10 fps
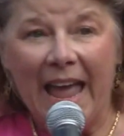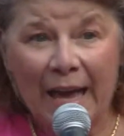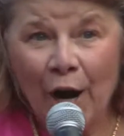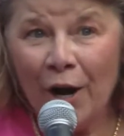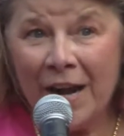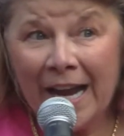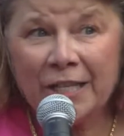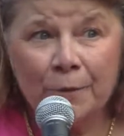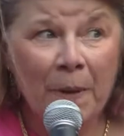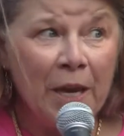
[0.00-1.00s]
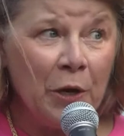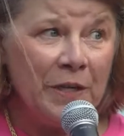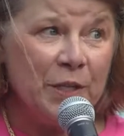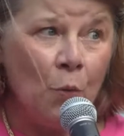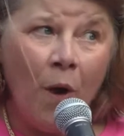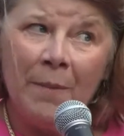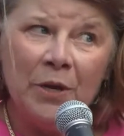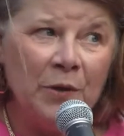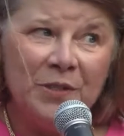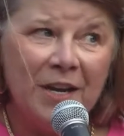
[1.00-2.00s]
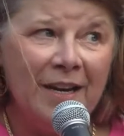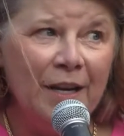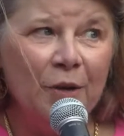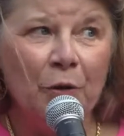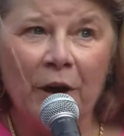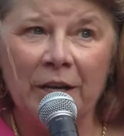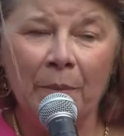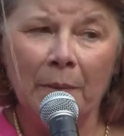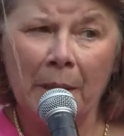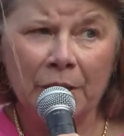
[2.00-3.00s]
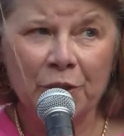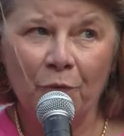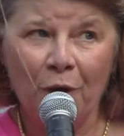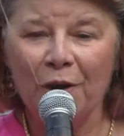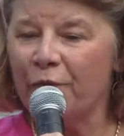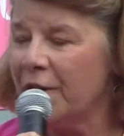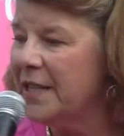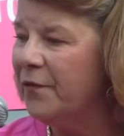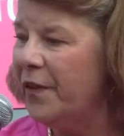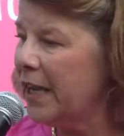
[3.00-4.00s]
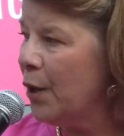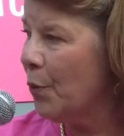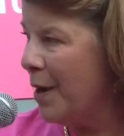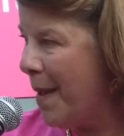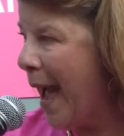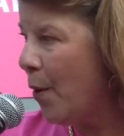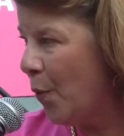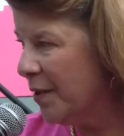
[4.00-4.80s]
And our next speaker is a woman who's done an incredible bunch of work for us, Vicki Riback